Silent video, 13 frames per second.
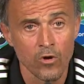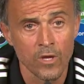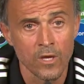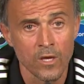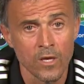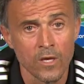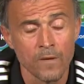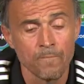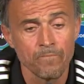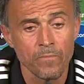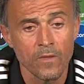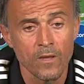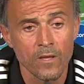Well, we
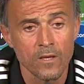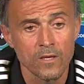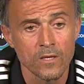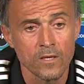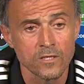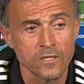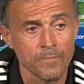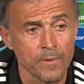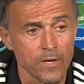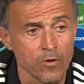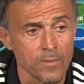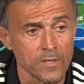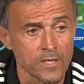have
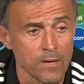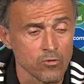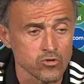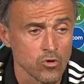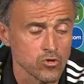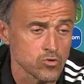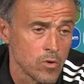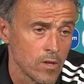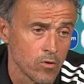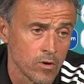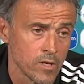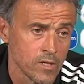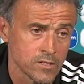Joaquin Valdés, our
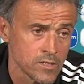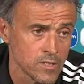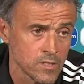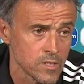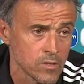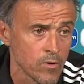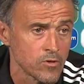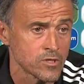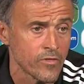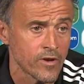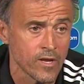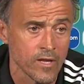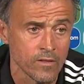psychologist, with us,